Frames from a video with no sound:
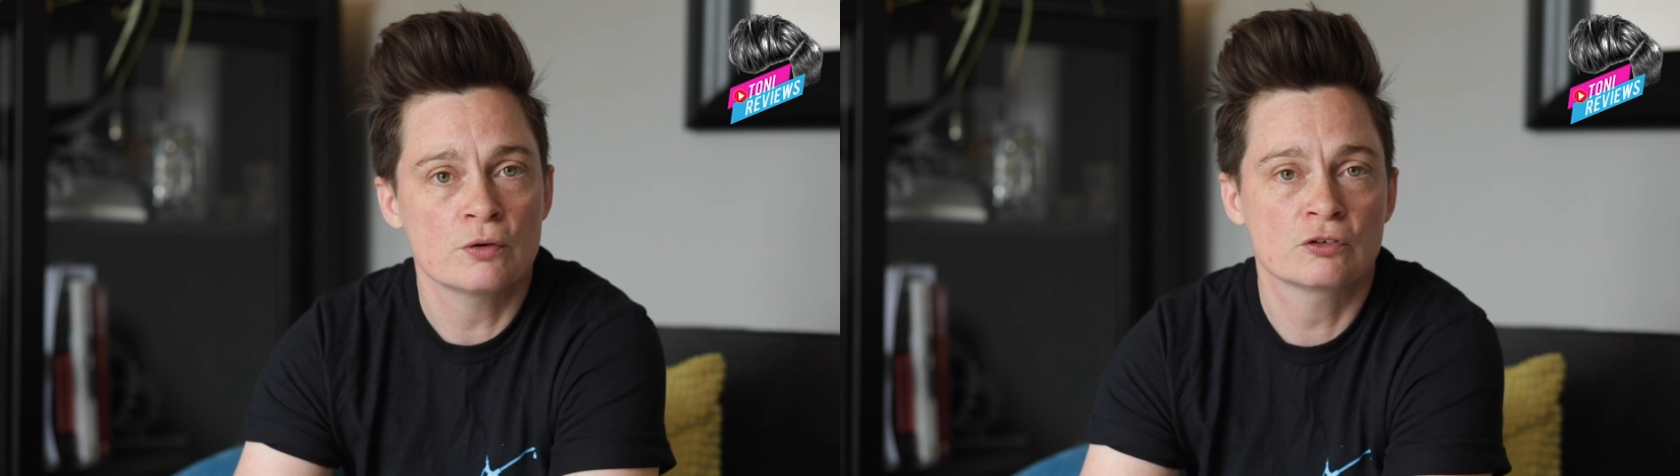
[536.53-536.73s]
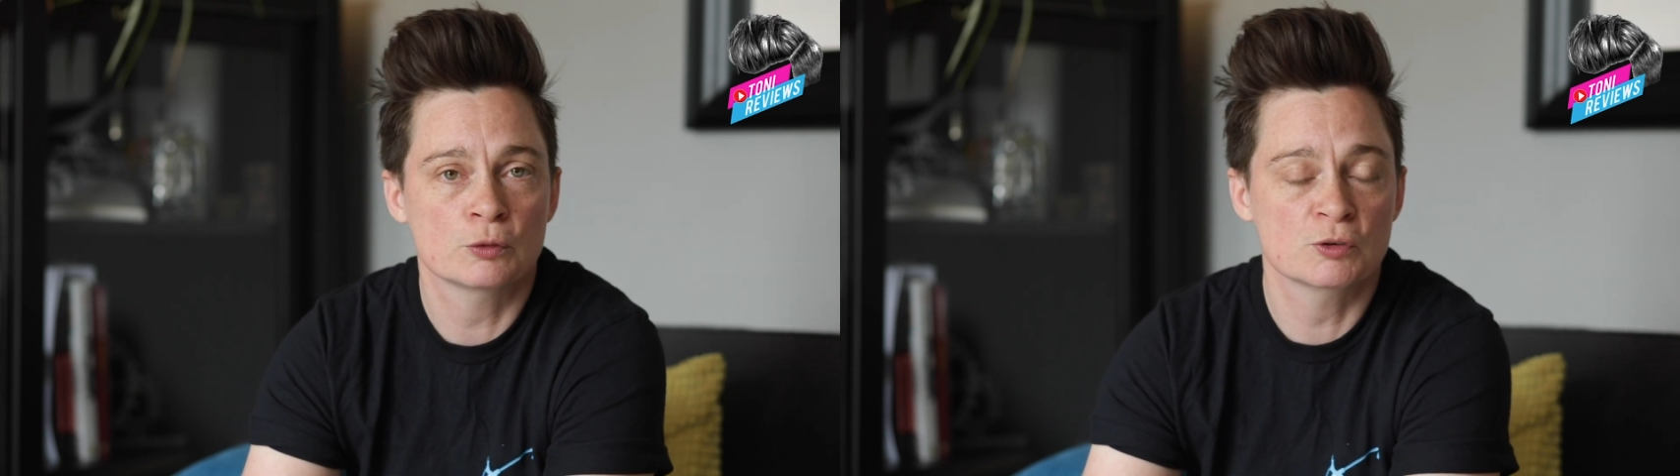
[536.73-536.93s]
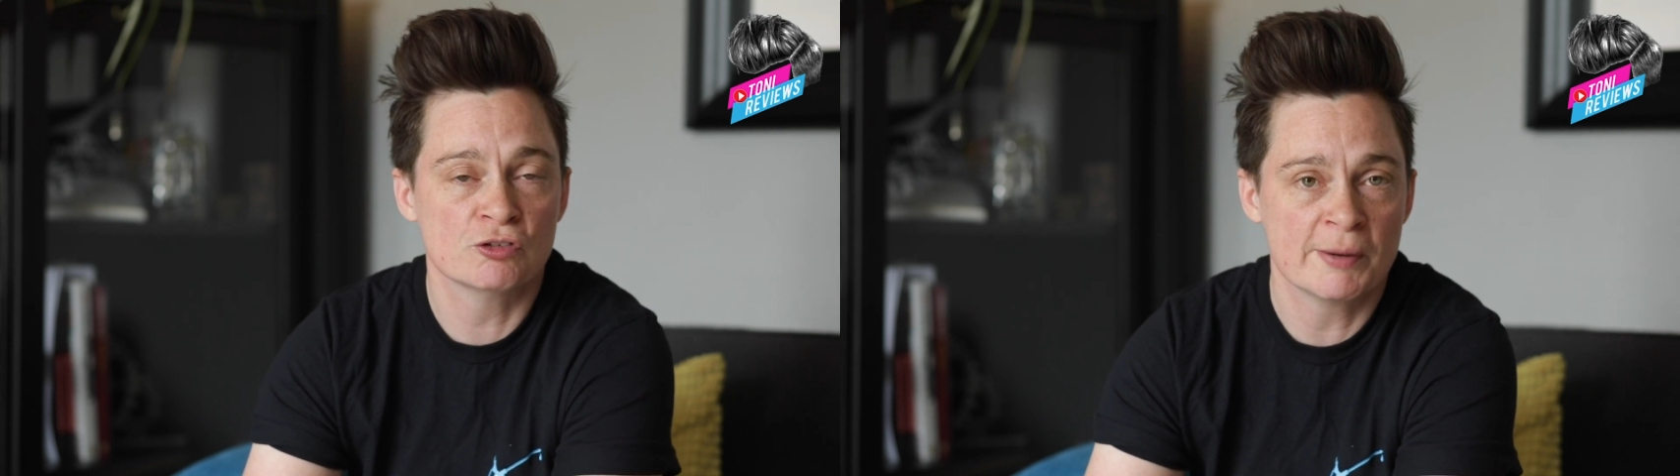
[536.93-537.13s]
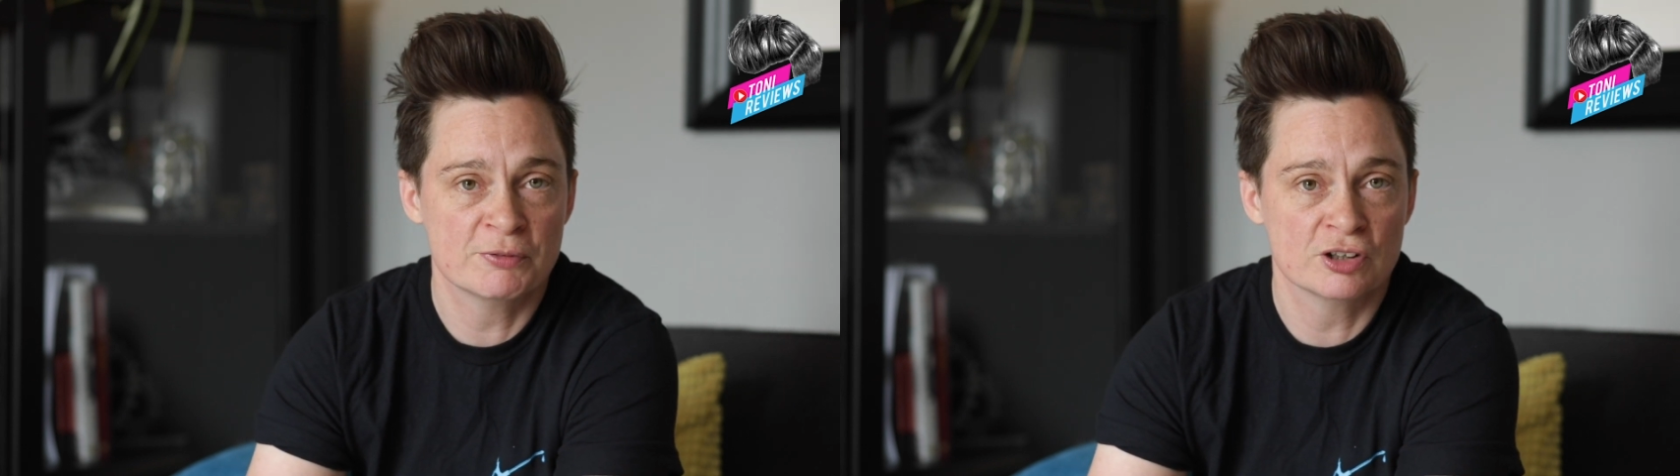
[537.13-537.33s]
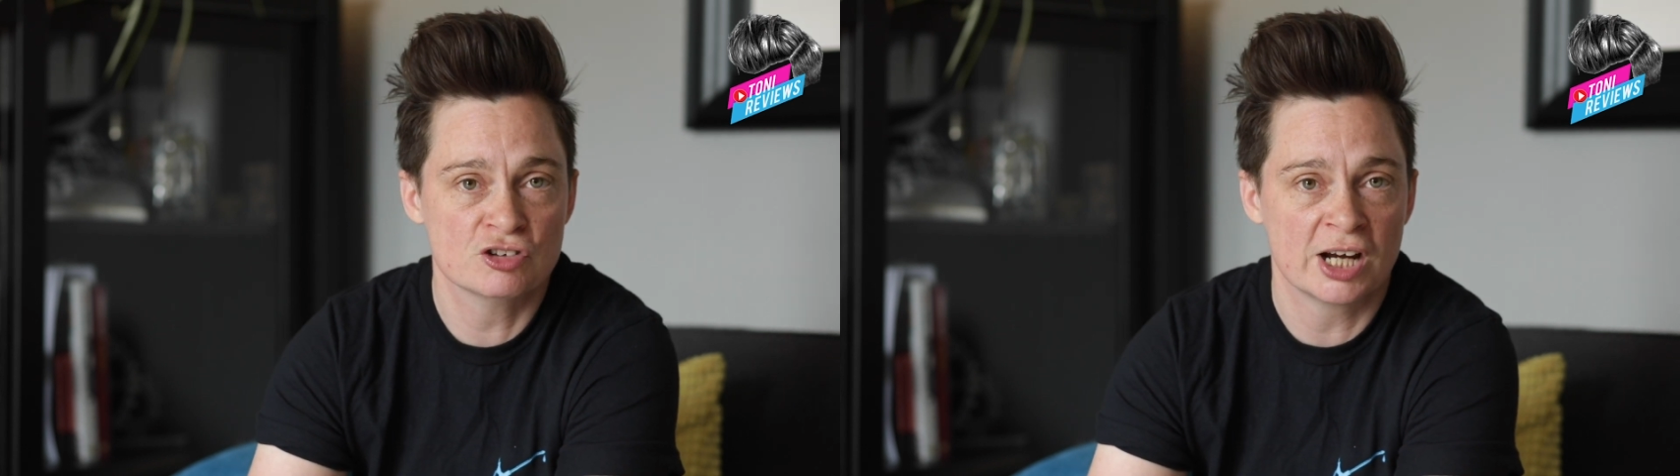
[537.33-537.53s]
Subscribe
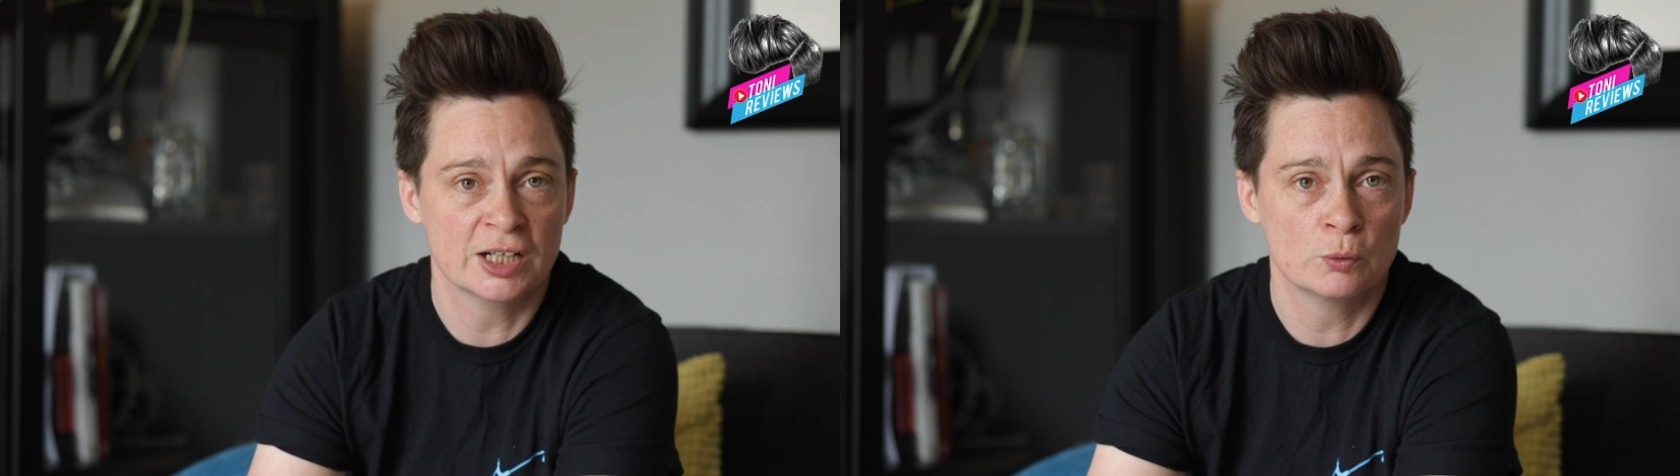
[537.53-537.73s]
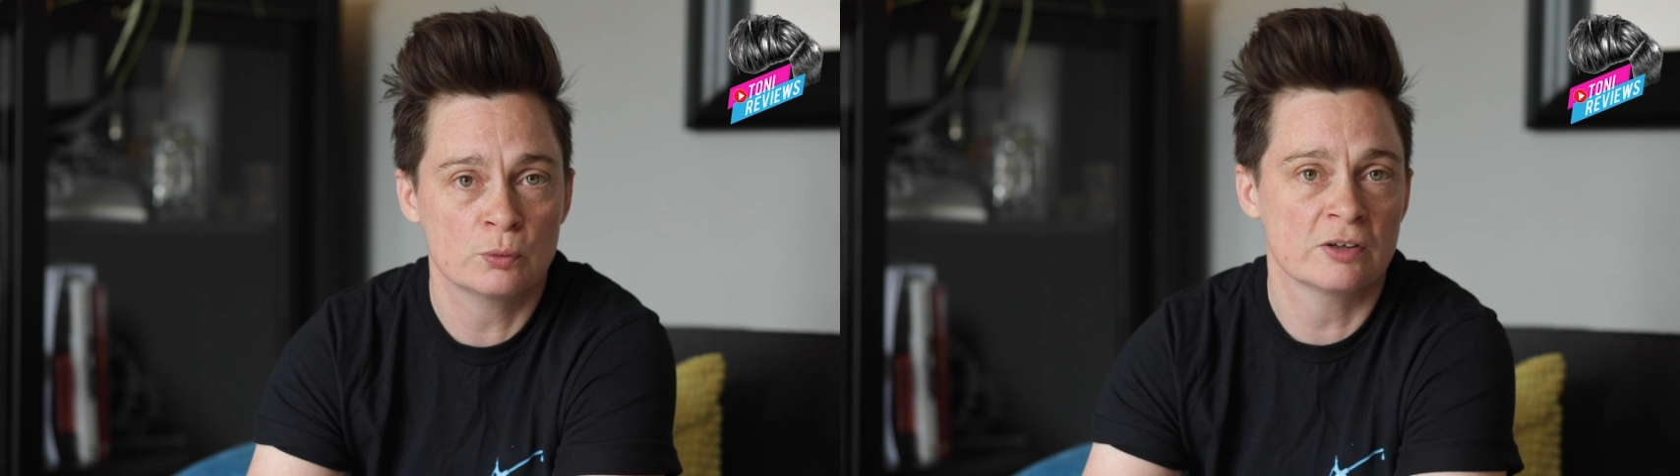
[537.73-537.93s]
to the channel,